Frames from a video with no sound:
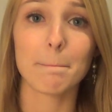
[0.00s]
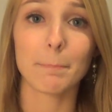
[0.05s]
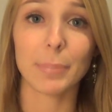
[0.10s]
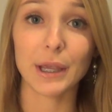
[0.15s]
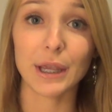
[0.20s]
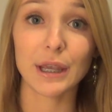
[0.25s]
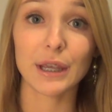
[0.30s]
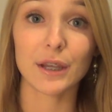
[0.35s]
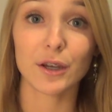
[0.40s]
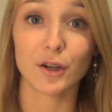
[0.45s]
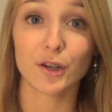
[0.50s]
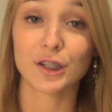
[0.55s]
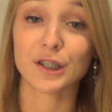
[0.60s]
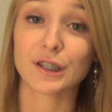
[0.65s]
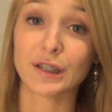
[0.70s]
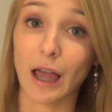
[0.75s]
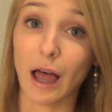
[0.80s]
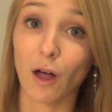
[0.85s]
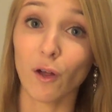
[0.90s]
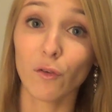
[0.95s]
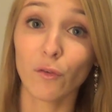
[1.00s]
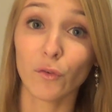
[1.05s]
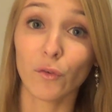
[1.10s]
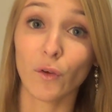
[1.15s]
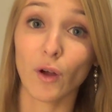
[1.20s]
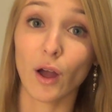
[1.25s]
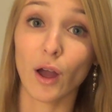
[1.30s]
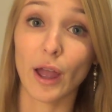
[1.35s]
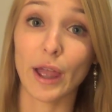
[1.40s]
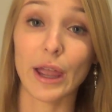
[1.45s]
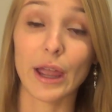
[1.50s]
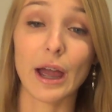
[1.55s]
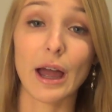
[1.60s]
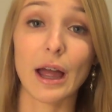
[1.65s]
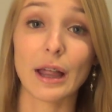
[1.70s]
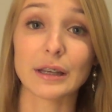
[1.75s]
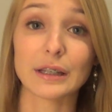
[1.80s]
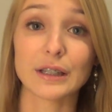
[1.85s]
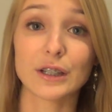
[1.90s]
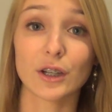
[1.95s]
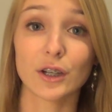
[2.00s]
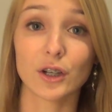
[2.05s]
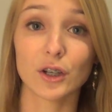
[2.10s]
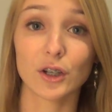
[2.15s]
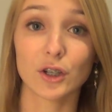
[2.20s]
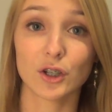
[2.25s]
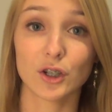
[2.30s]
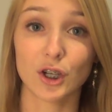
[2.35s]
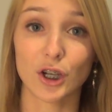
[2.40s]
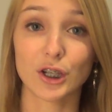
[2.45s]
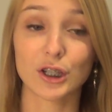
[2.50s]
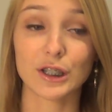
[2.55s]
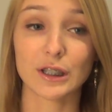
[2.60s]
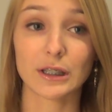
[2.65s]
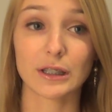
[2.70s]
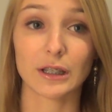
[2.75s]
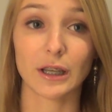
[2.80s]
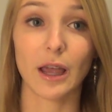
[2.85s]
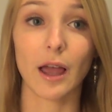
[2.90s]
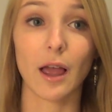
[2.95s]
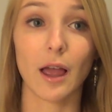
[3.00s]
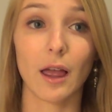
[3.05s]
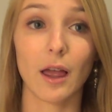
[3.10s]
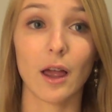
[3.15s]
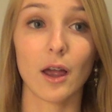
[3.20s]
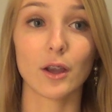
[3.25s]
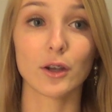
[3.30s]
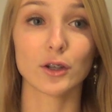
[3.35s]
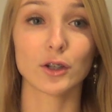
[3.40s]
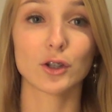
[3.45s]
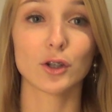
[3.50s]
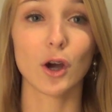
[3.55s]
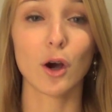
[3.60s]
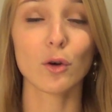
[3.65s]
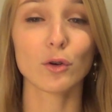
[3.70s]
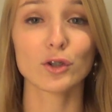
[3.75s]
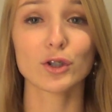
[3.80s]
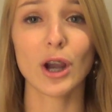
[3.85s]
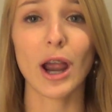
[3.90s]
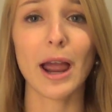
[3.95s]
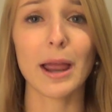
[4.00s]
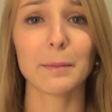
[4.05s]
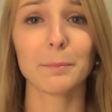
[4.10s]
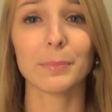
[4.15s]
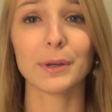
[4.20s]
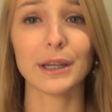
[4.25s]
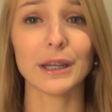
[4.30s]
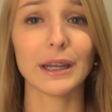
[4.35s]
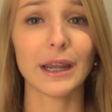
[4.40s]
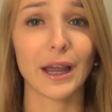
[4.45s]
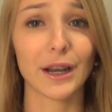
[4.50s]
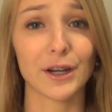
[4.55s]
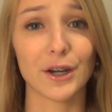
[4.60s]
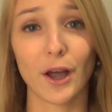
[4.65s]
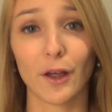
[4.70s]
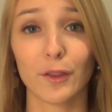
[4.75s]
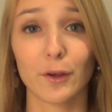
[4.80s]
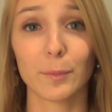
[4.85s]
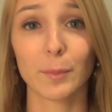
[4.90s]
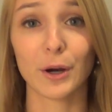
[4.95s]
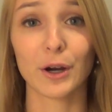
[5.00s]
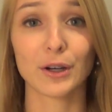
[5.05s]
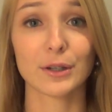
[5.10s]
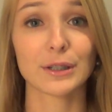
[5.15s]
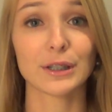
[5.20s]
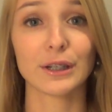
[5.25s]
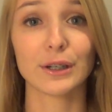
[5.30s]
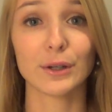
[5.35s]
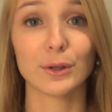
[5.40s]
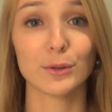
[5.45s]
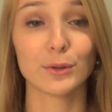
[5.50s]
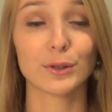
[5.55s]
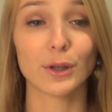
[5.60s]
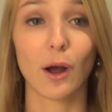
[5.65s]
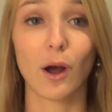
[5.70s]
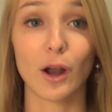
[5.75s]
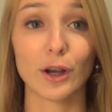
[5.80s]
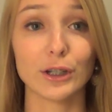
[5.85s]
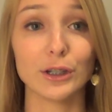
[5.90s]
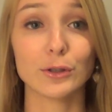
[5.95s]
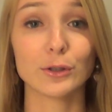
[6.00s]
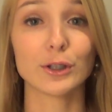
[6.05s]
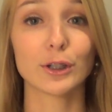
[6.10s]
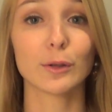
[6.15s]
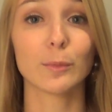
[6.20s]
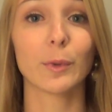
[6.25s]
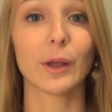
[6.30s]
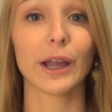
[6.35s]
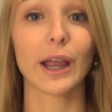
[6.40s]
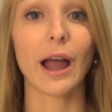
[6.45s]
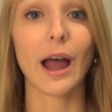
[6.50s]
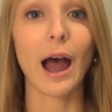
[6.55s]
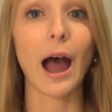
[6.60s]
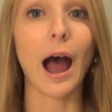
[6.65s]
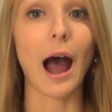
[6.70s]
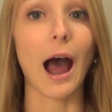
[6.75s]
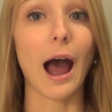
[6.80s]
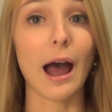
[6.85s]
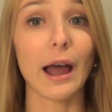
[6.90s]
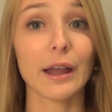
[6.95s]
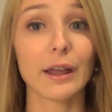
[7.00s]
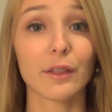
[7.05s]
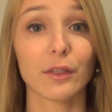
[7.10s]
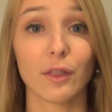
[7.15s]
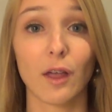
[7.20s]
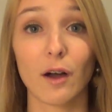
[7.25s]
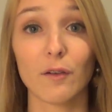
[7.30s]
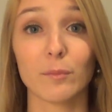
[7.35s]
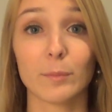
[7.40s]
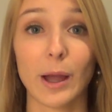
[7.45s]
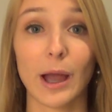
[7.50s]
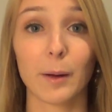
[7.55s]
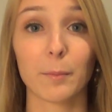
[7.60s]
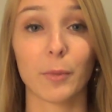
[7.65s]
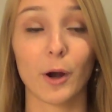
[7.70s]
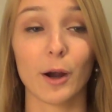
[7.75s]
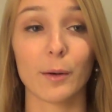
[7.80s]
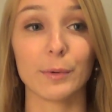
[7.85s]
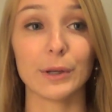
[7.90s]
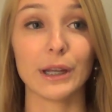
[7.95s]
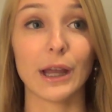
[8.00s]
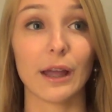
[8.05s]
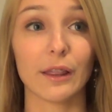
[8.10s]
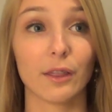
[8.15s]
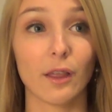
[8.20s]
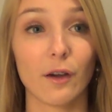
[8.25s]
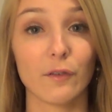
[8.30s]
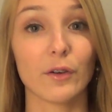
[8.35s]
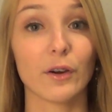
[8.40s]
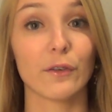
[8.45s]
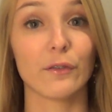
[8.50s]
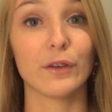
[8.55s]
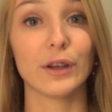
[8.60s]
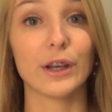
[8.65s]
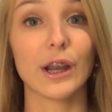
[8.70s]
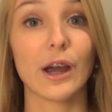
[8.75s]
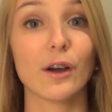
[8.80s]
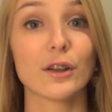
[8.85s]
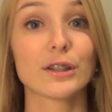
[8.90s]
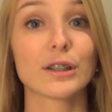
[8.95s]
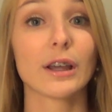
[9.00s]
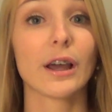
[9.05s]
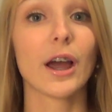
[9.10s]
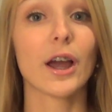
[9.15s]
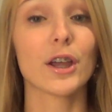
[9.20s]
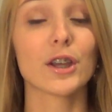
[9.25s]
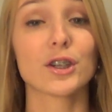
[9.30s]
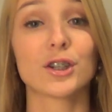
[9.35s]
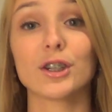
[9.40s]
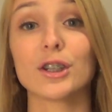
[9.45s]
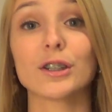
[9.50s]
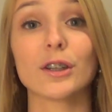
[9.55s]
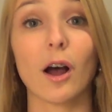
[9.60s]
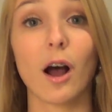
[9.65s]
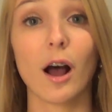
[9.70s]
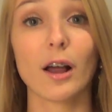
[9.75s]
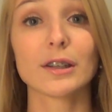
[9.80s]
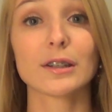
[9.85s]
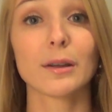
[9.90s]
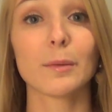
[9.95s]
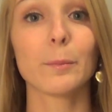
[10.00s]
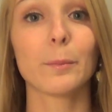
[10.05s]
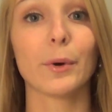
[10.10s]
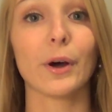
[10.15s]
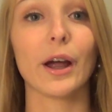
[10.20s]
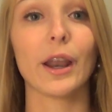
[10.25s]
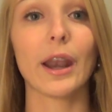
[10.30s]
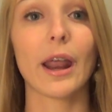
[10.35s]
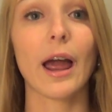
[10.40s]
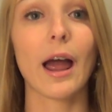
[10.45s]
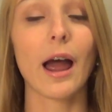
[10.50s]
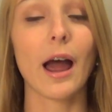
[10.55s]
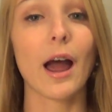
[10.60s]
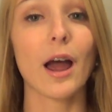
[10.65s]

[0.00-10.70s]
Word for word: be yourself, and just don't try and be another person who's on YouTube. Like, I love Mac Barbie, I love her videos, she's awesome, but